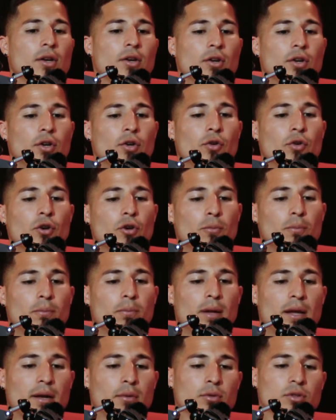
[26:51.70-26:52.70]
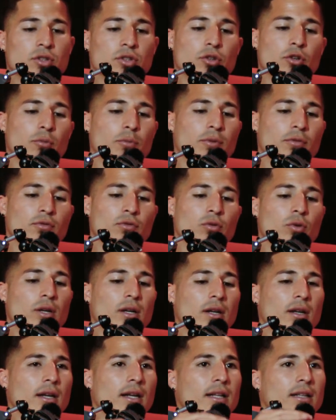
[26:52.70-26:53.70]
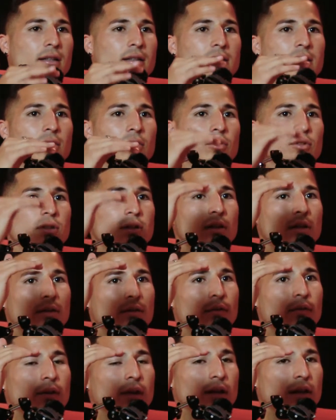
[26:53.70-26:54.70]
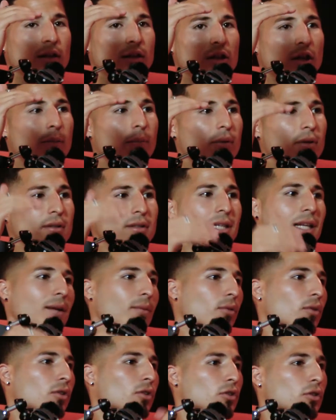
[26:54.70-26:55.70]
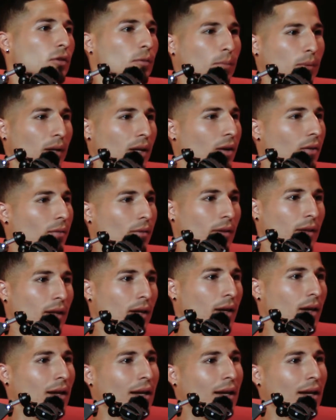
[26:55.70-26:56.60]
group. It was a group of 3, and C was in the top of the table to play over there.